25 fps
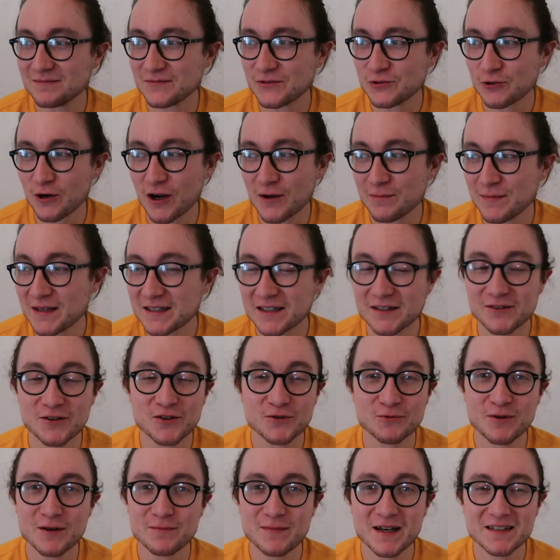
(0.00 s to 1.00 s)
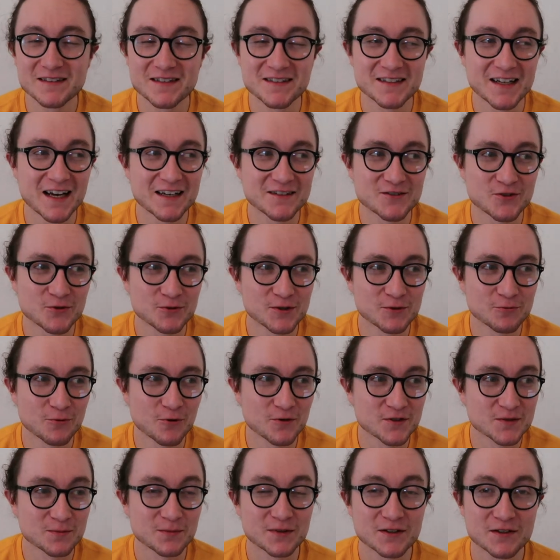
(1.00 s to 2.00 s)
try and make it look way better than it actually
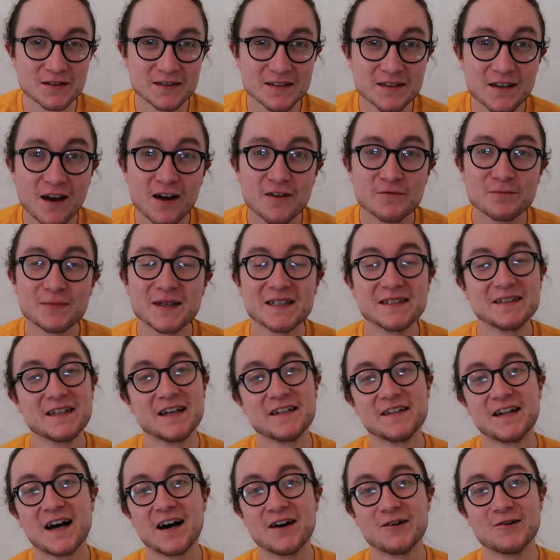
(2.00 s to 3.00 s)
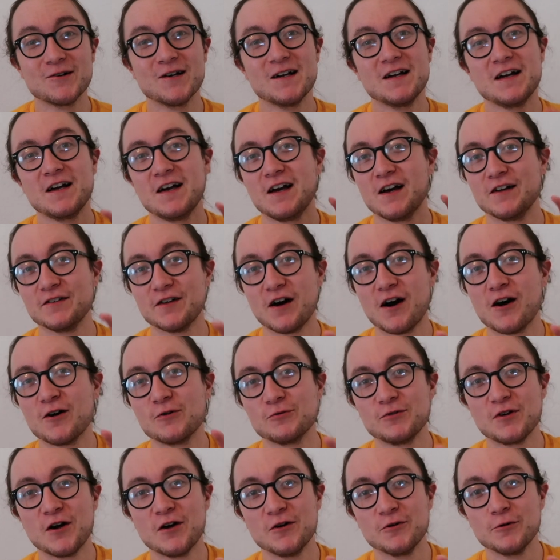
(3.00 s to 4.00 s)
was, because I've been there now and
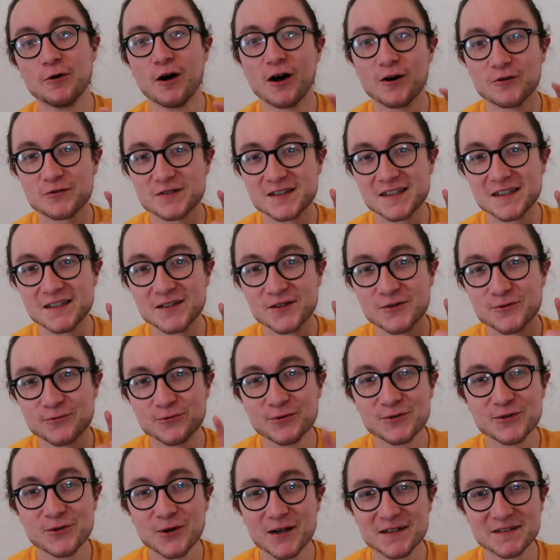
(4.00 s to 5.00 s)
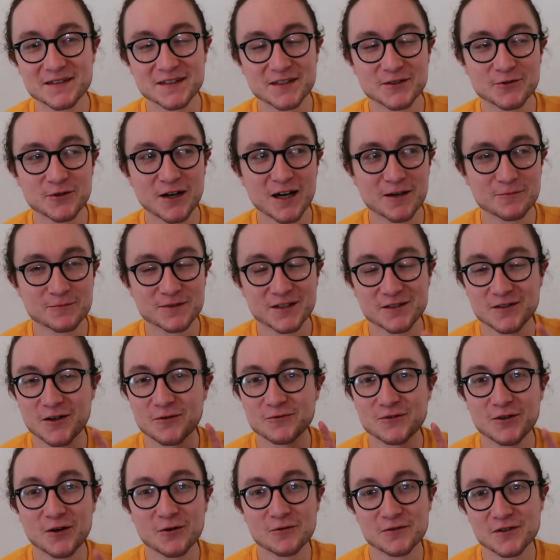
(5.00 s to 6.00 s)
I'll know. I'll see through your Instagrams and I'll
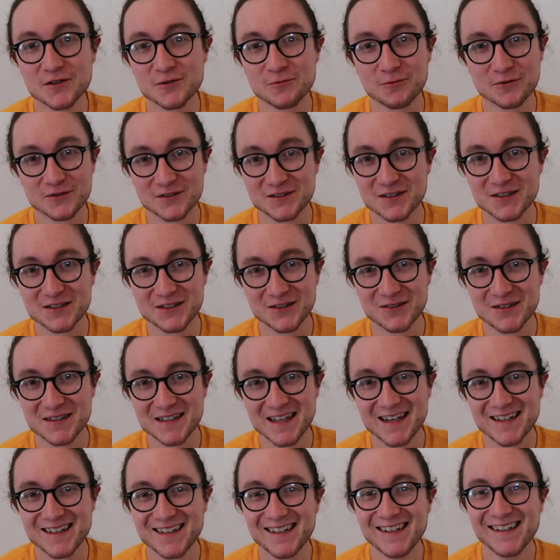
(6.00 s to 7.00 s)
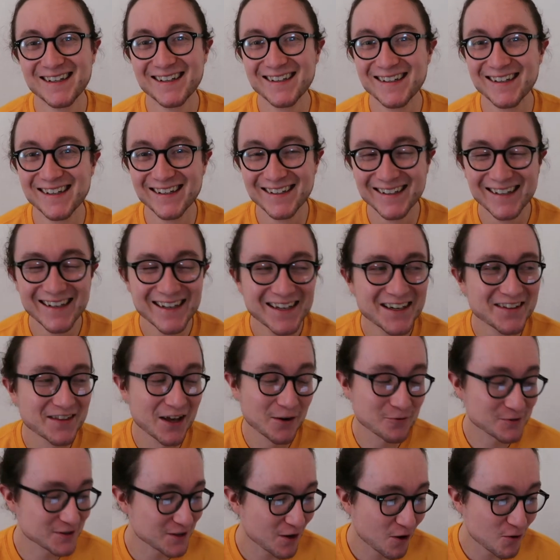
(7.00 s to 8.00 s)
know that it wasn't as good as that.
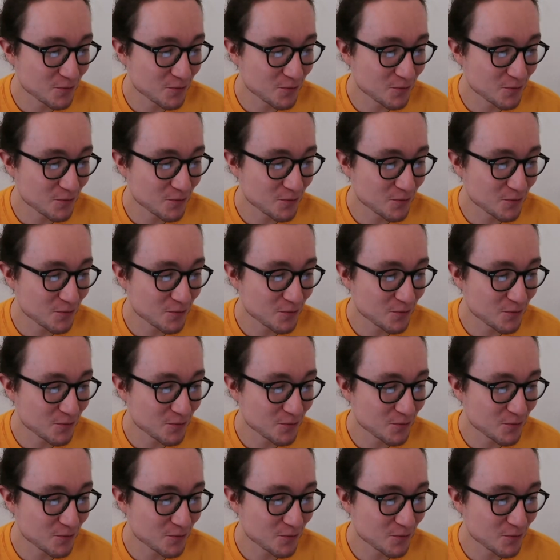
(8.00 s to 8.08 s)
That was the